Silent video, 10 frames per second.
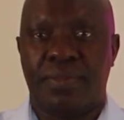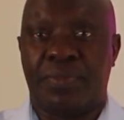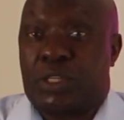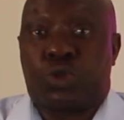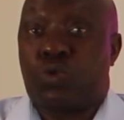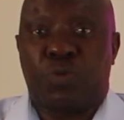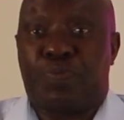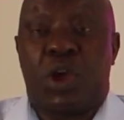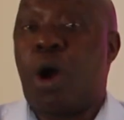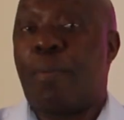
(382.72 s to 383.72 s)
that you would
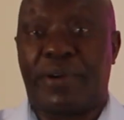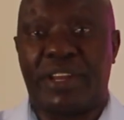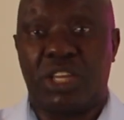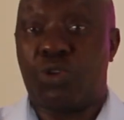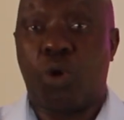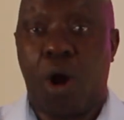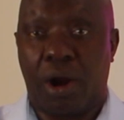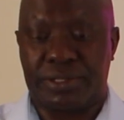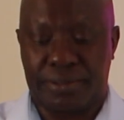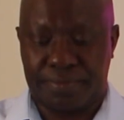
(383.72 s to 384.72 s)
be harboring in your
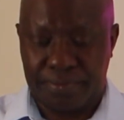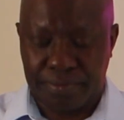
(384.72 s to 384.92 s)
heart.